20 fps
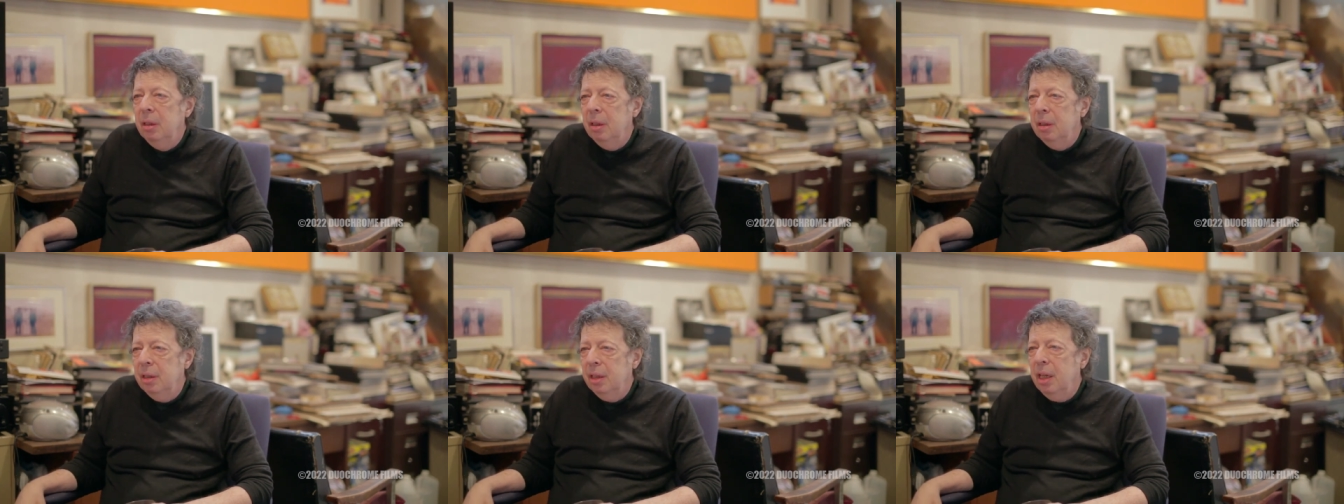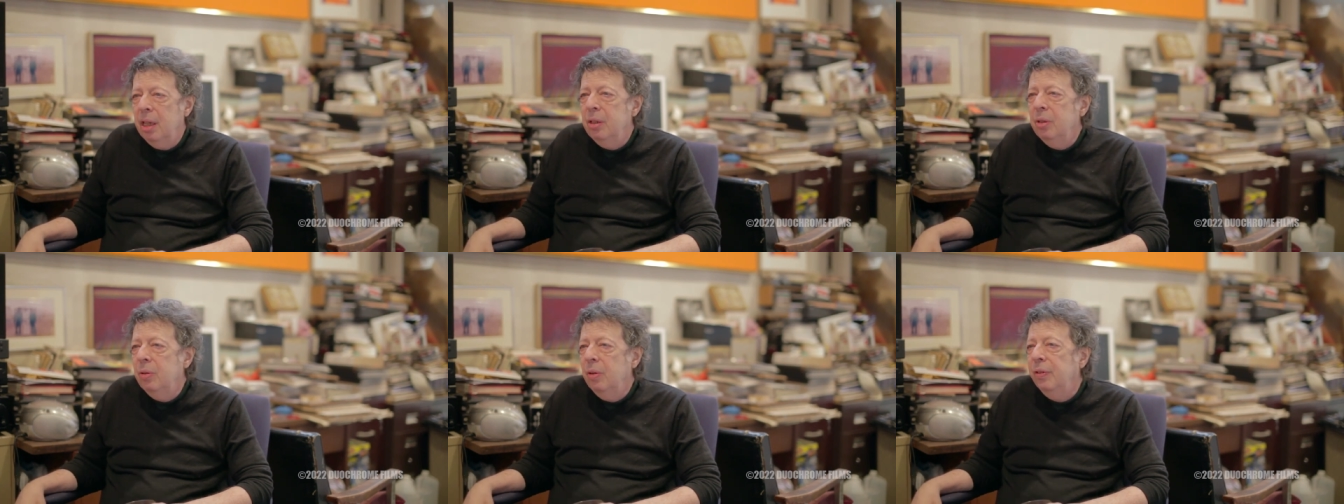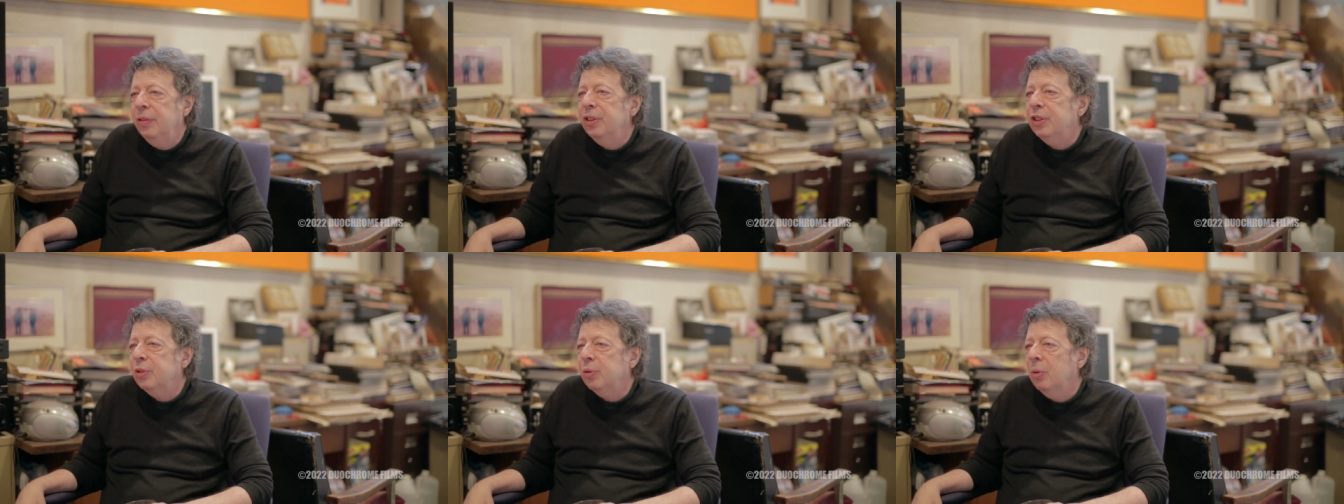I think I knew
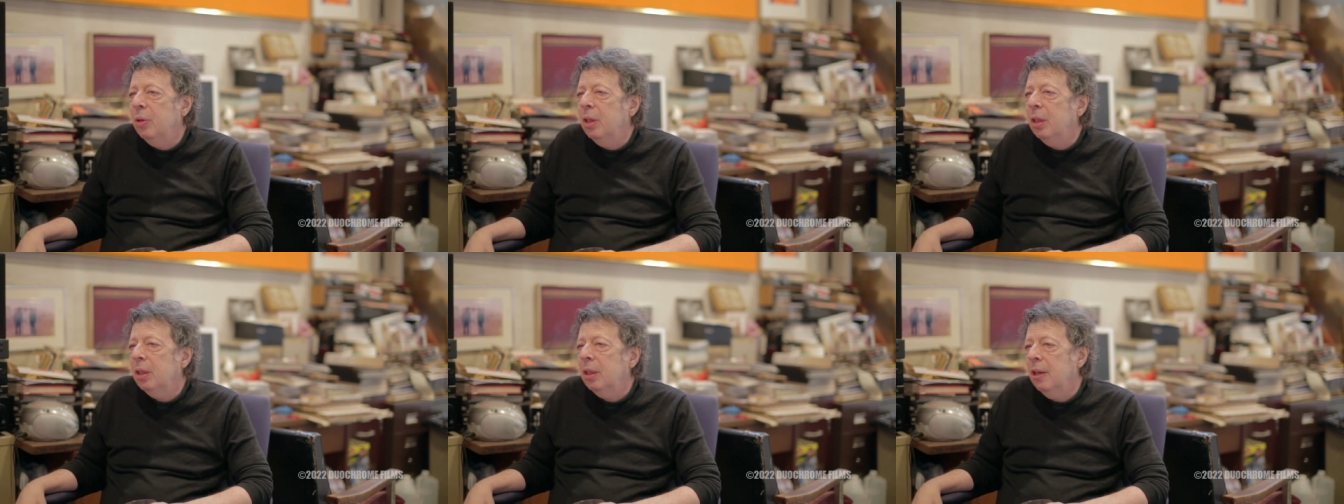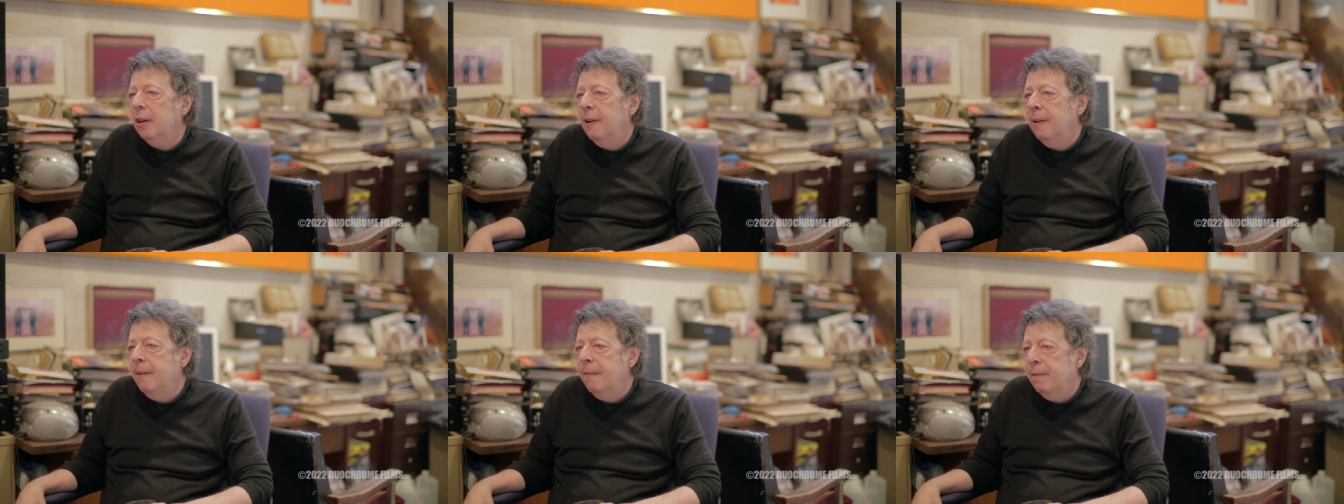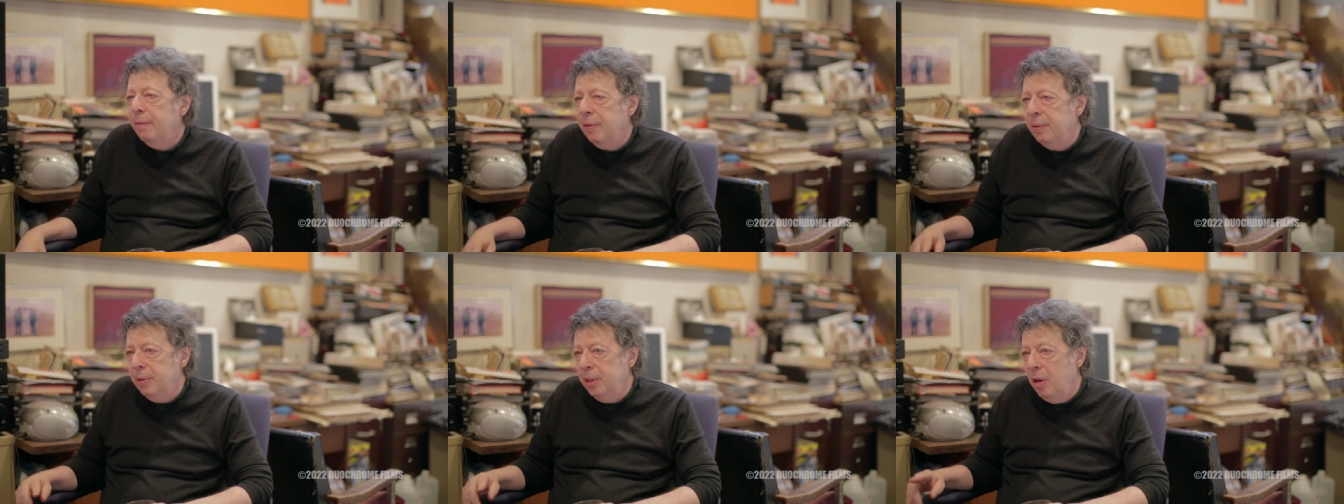of his work
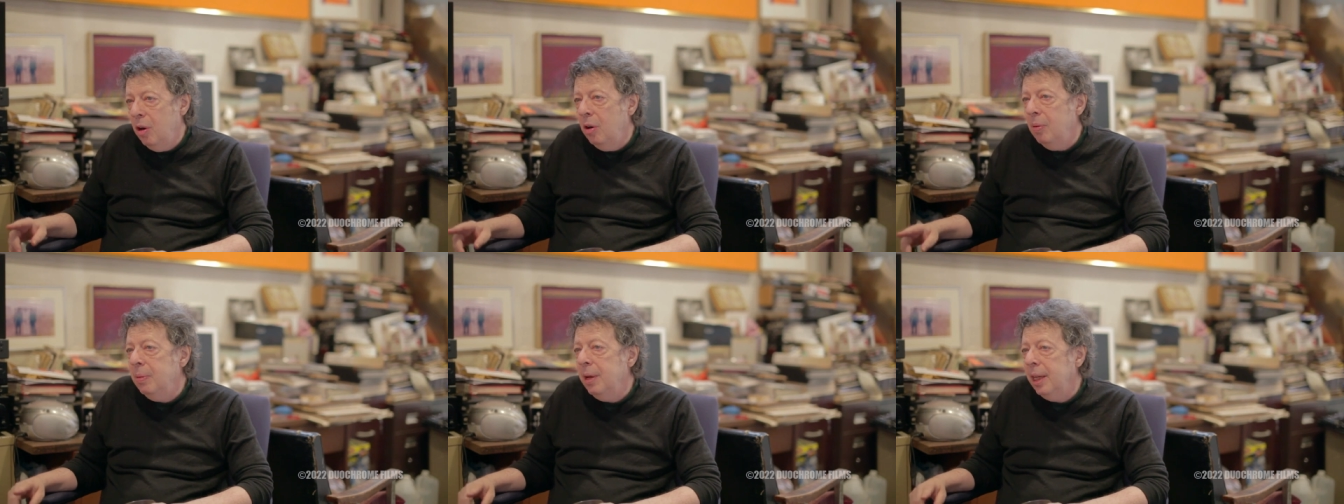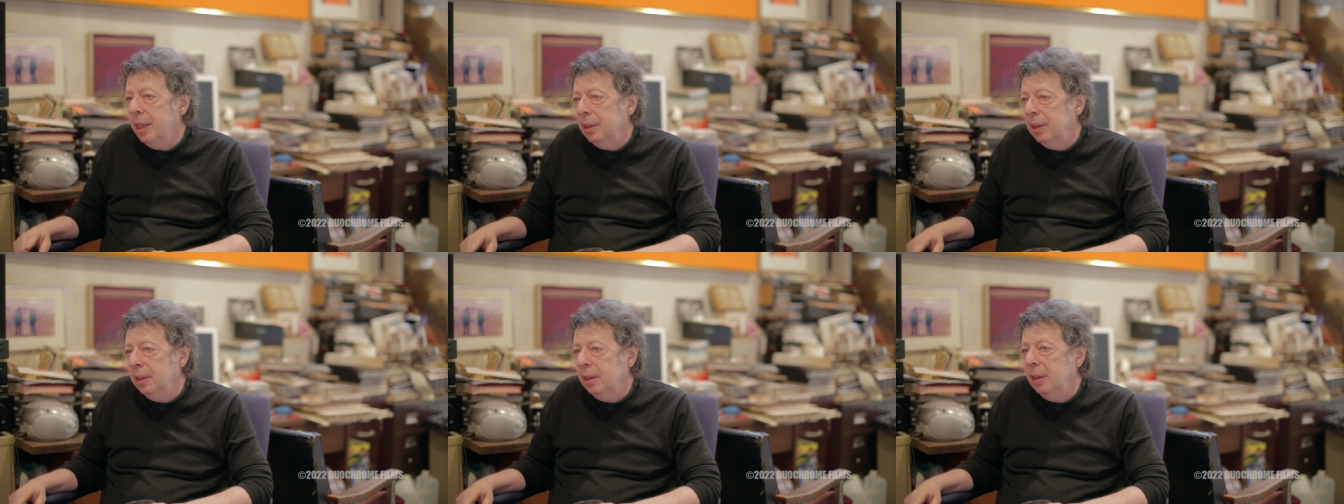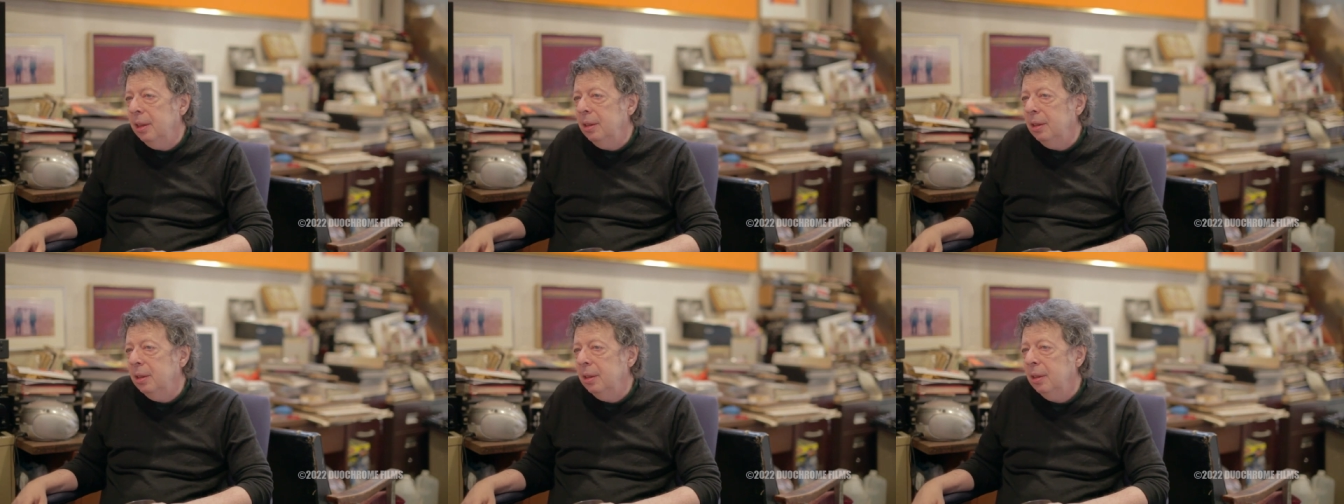from the art
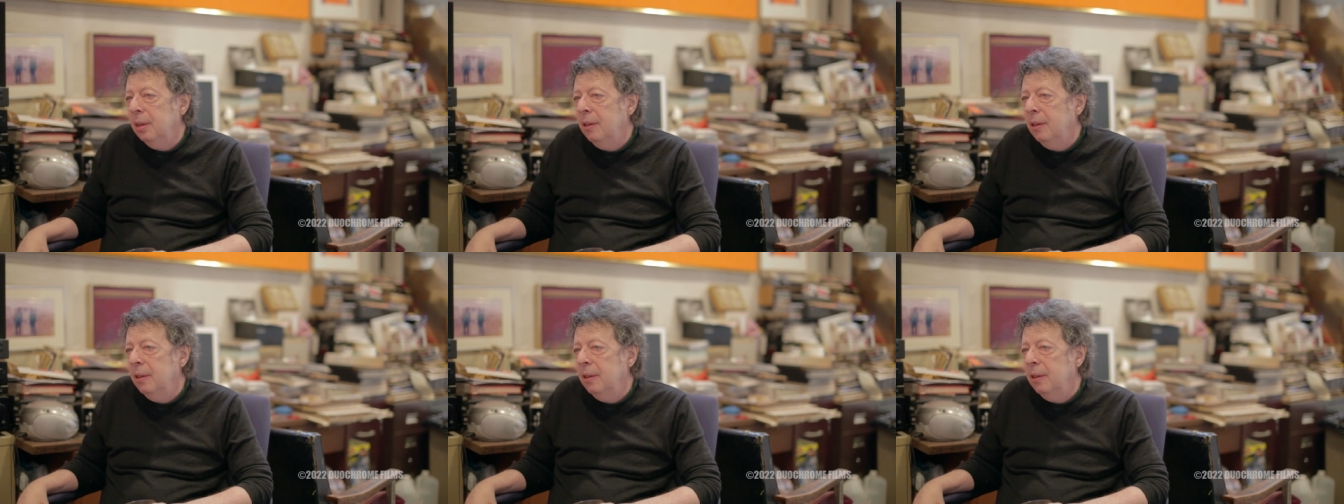magazines.